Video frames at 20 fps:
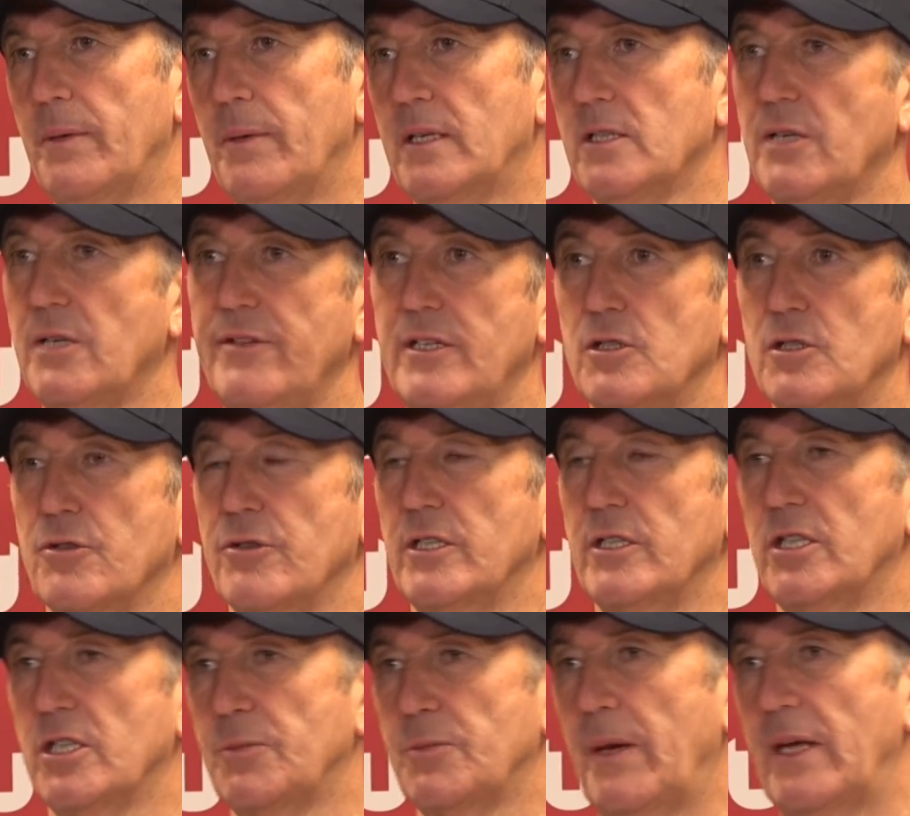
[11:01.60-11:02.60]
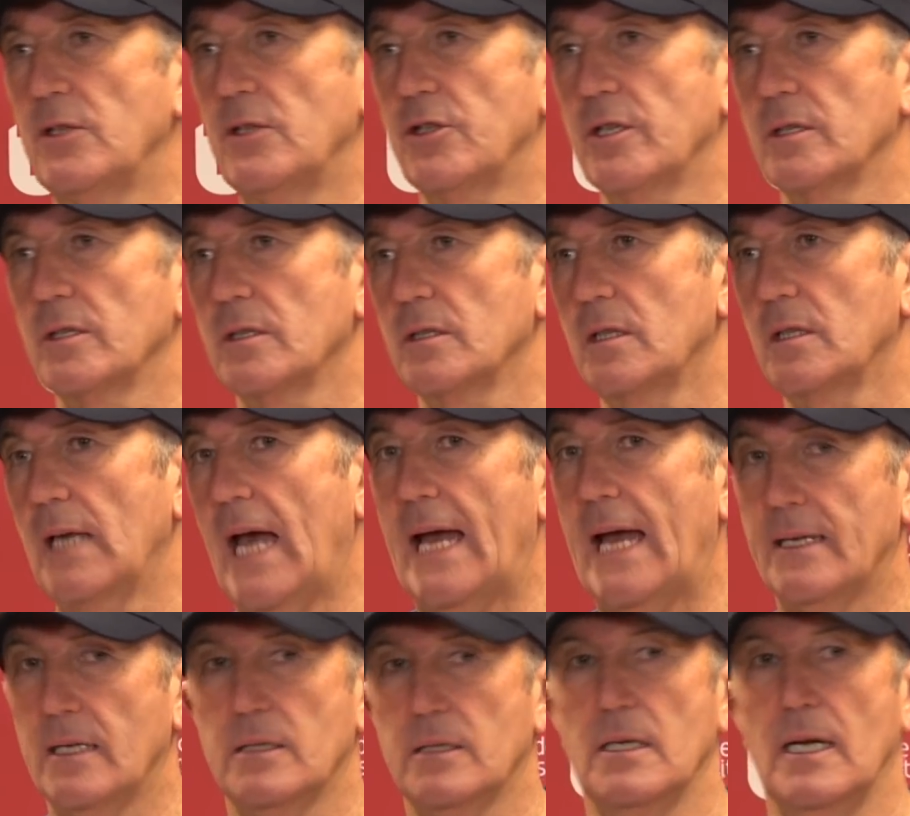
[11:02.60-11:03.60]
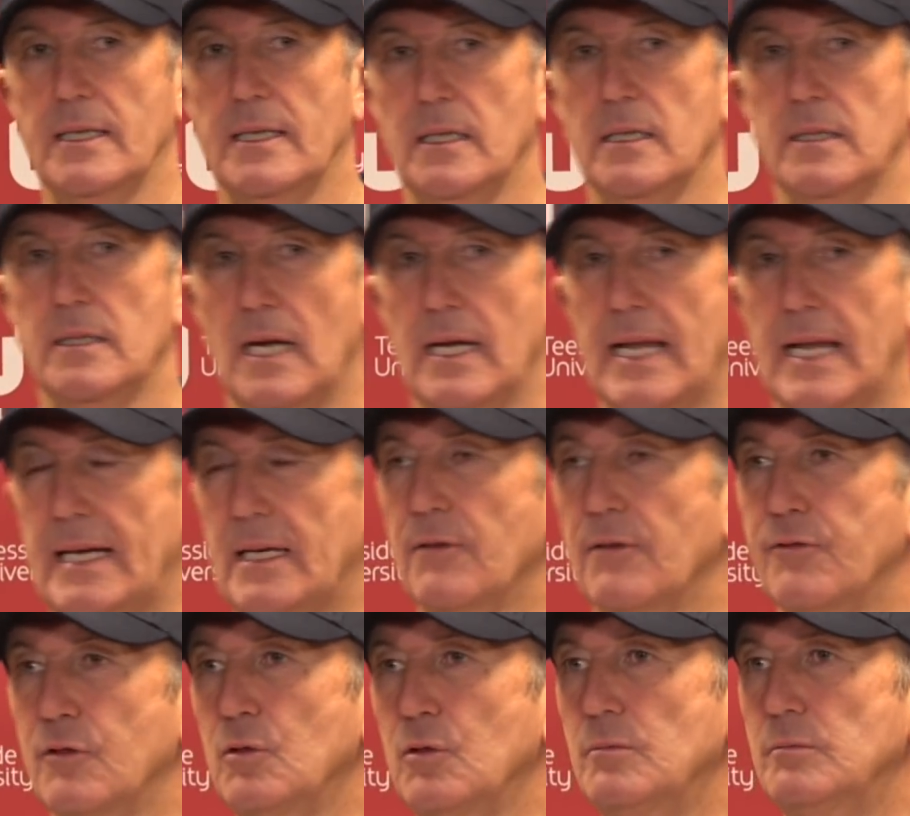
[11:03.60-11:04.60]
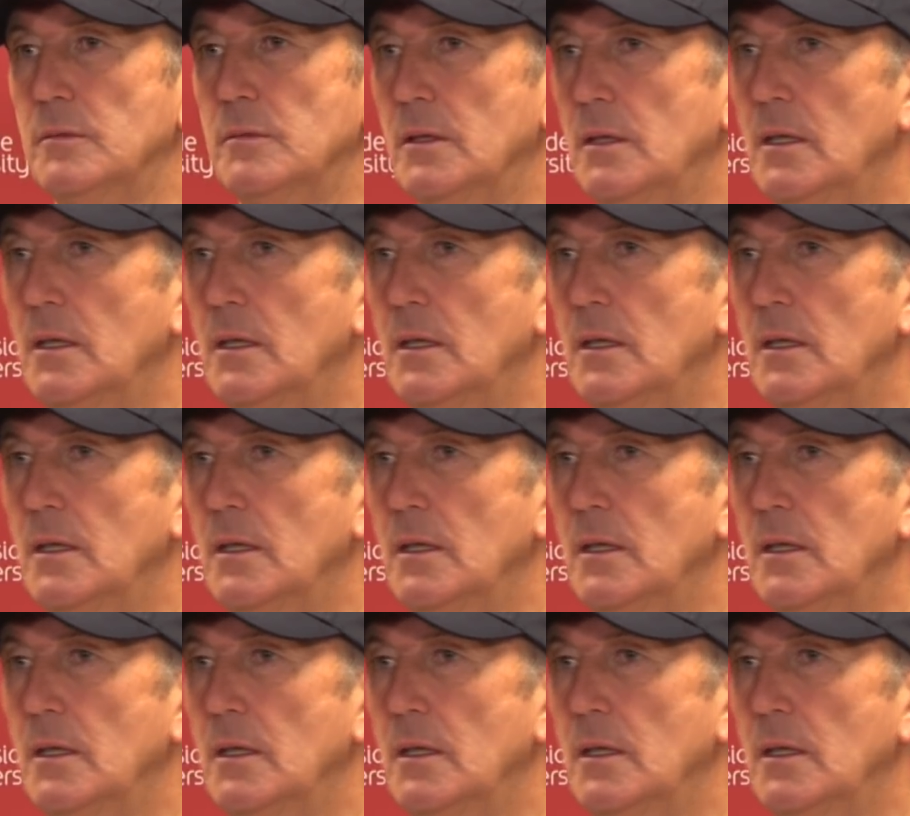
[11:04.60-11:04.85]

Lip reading: because of injuries, suspensions, and a lack of form.